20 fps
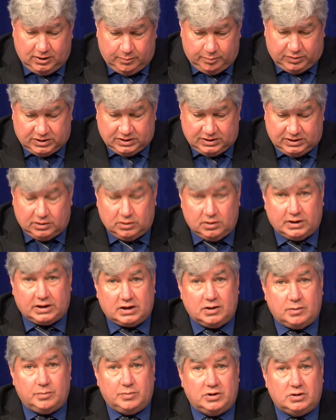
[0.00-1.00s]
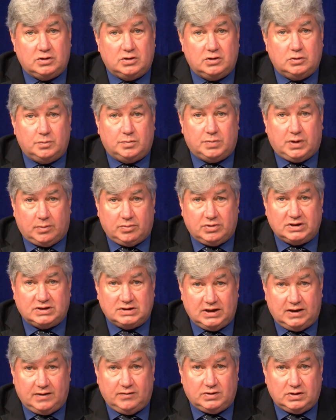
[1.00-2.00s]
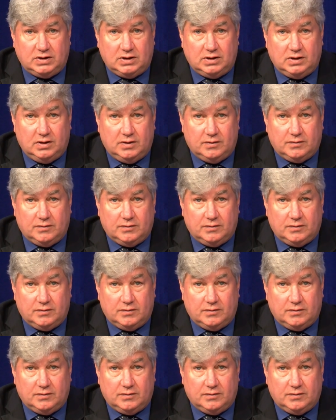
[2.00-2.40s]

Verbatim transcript: but they're looking to build a new public safety